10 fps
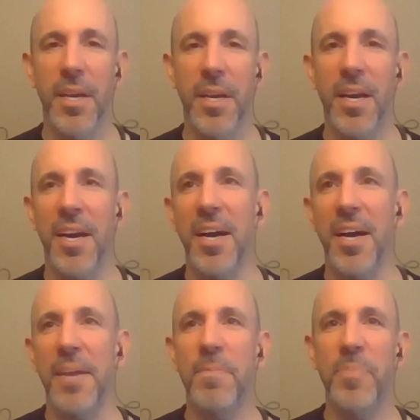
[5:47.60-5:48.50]

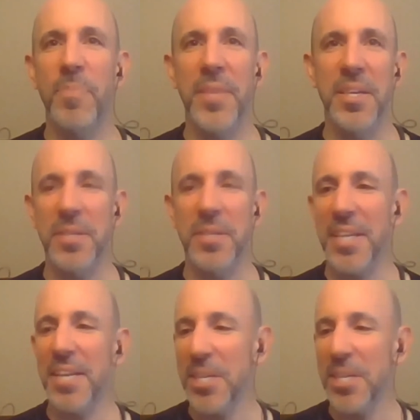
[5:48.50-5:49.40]
You know, it's kind of
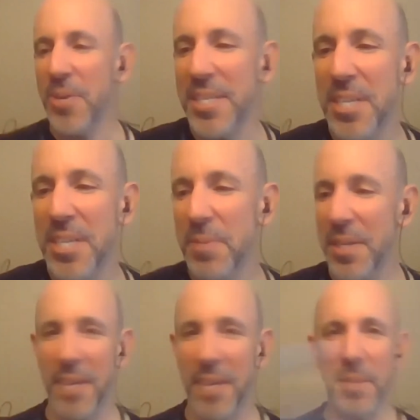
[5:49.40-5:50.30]
like trying to sell me,
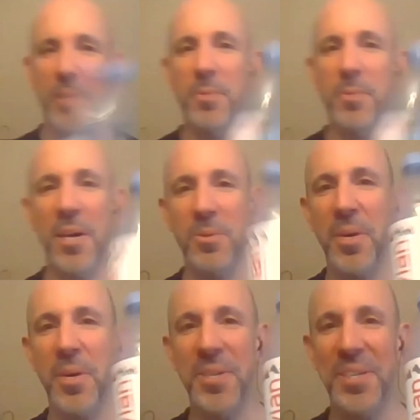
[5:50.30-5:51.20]
I've got my little bottle of
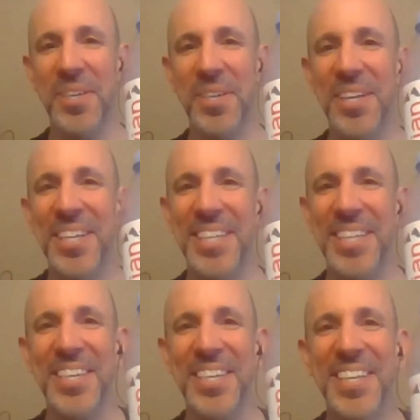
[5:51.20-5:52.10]
water here. It's
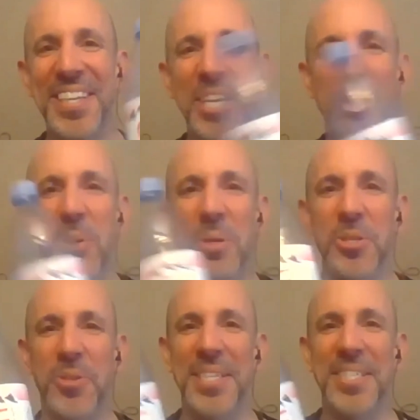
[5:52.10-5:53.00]
like, you're
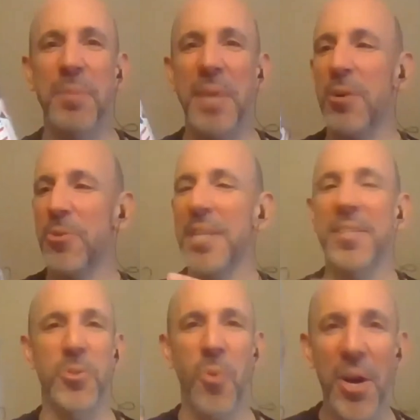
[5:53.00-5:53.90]
trying to tell me how great this
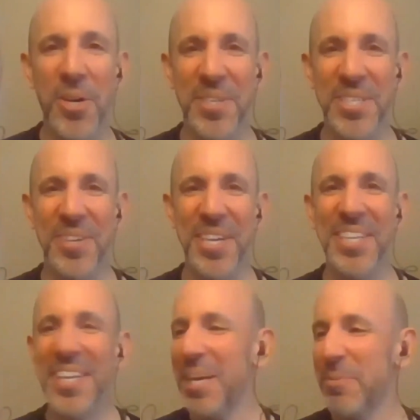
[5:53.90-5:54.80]
water is, right?
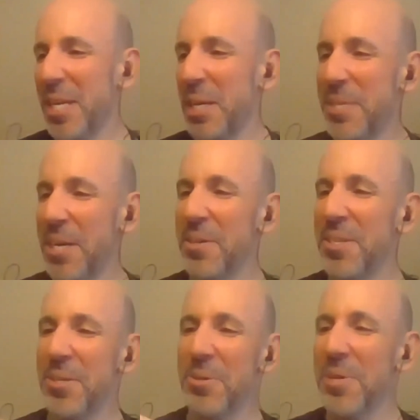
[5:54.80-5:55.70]
And I'm telling
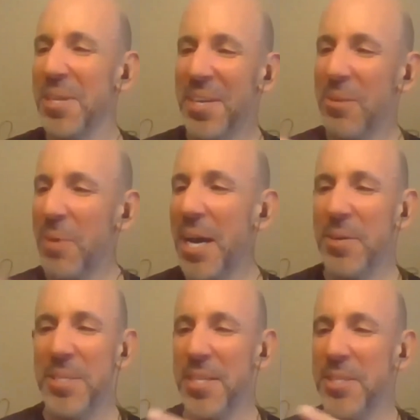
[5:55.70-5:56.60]
you, wow,
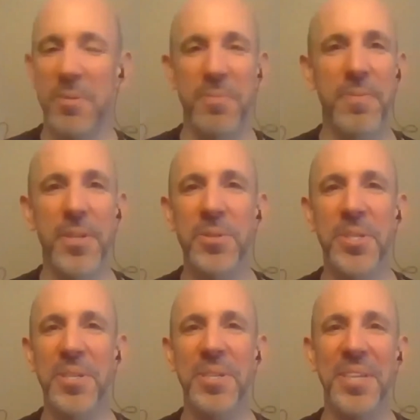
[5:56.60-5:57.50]
it's
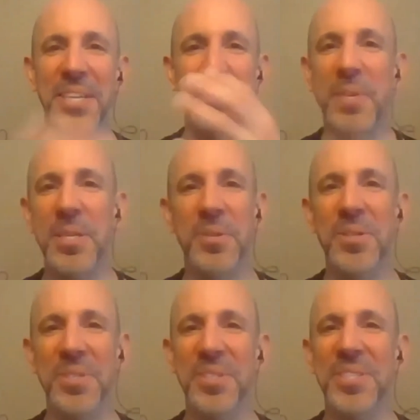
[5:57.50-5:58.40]
filtered, it's
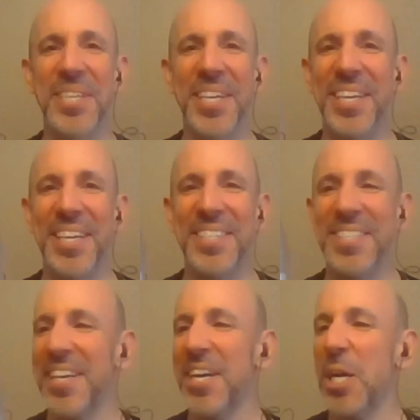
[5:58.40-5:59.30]
minerals, it
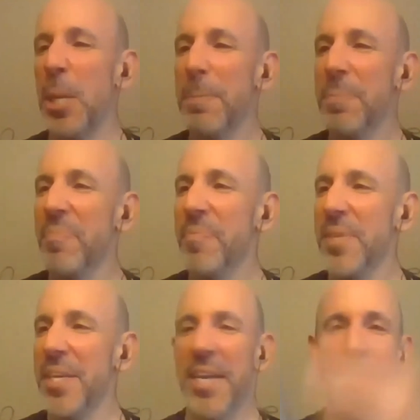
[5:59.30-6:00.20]

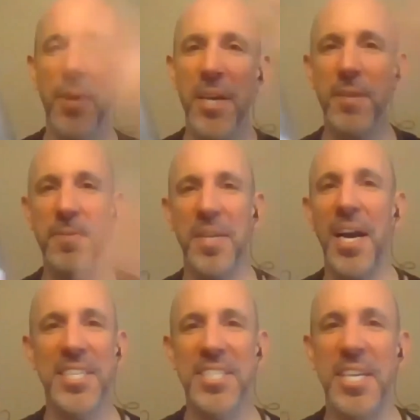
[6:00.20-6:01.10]
came right off of
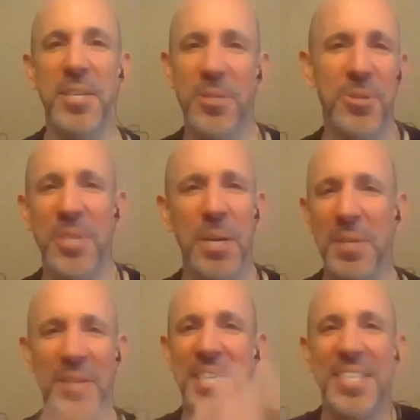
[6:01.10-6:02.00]
God's tears or something,
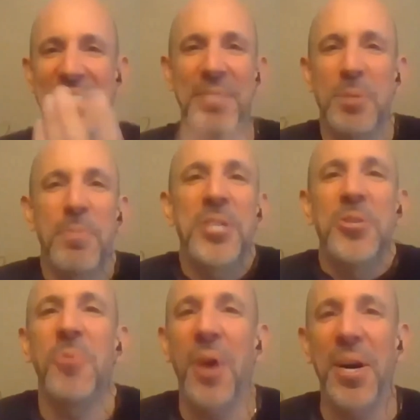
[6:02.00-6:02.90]
like is this some special
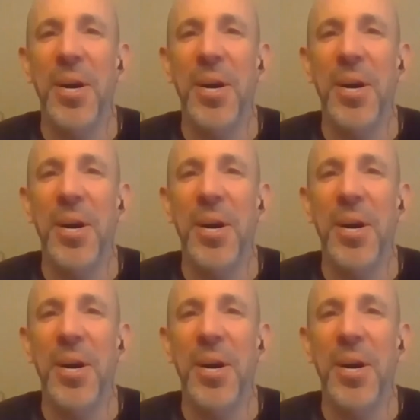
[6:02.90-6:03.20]
water?